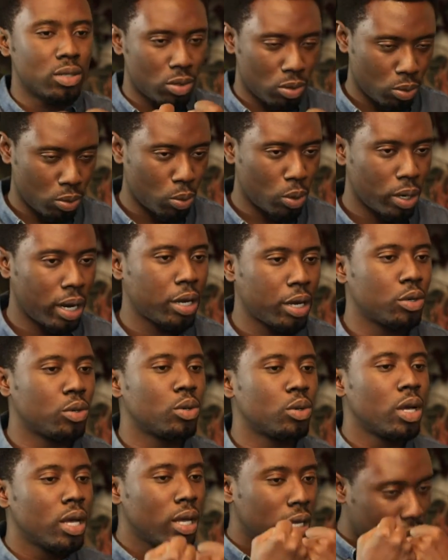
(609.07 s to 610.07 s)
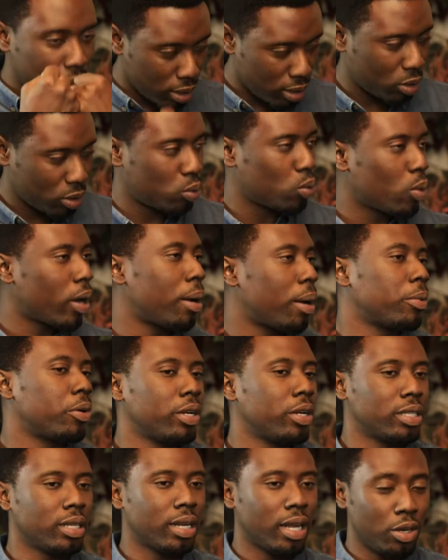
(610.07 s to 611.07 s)
This is what I do. This is why I'm
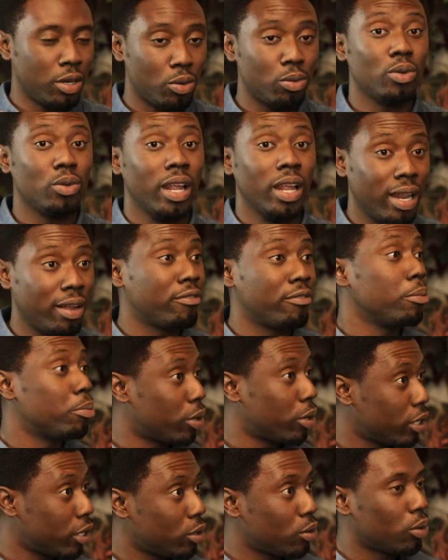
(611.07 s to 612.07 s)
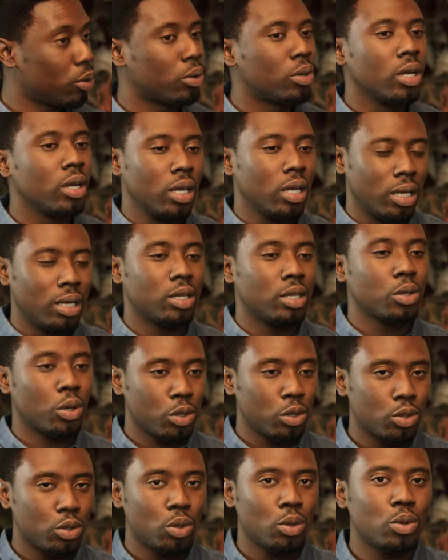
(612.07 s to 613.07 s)
created, and you let everybody know. It
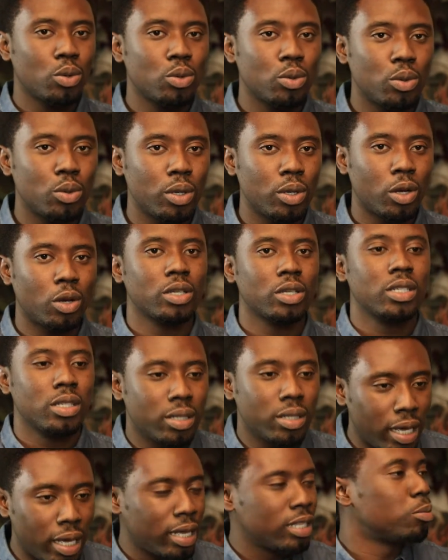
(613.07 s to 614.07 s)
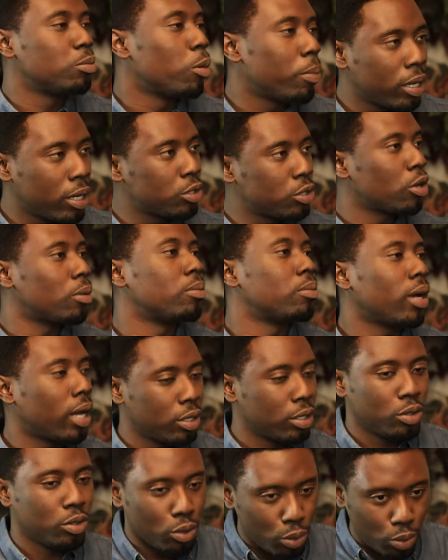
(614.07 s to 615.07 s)
also causes it's momentum
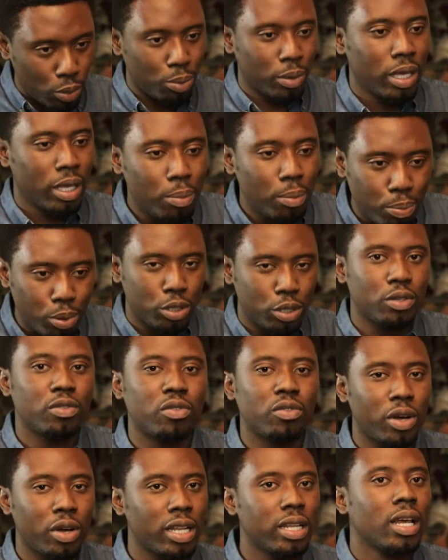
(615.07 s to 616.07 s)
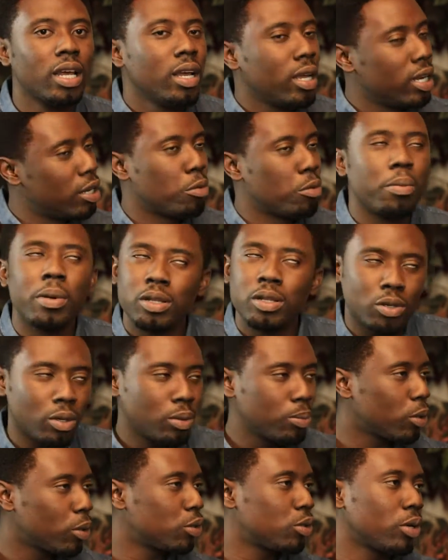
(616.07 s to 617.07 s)
as you right. keep pushing for it. The
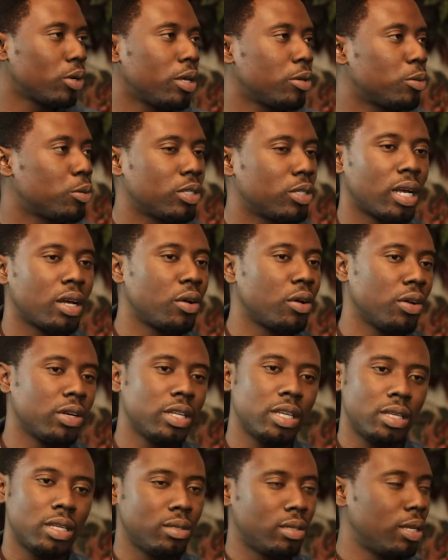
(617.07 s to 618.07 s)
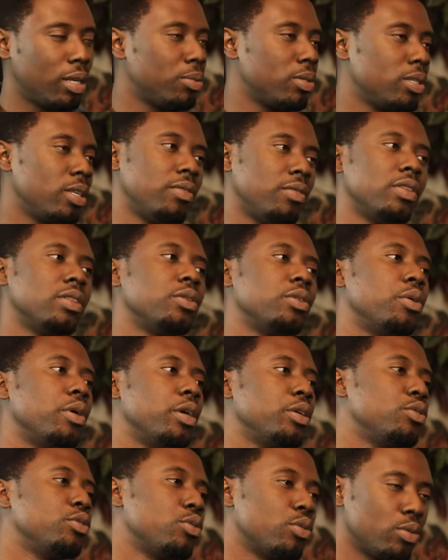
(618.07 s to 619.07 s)
momentum also keeps pushing, and God keeps giving the
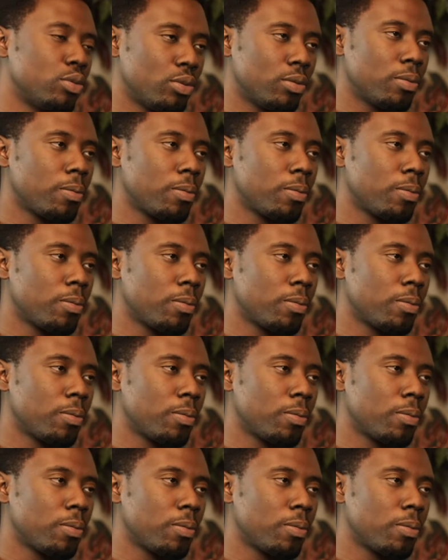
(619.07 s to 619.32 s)
grace to.